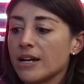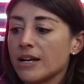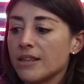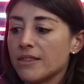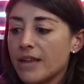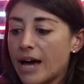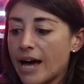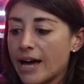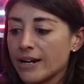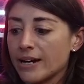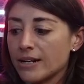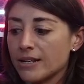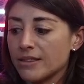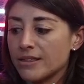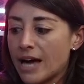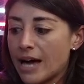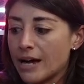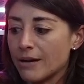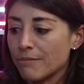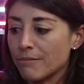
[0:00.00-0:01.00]
that
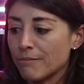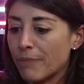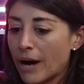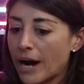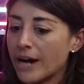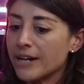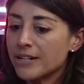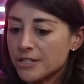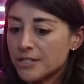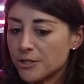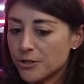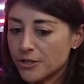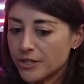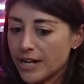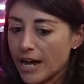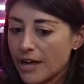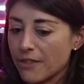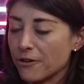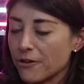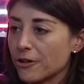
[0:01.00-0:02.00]
that binds you
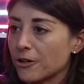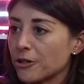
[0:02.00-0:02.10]
together.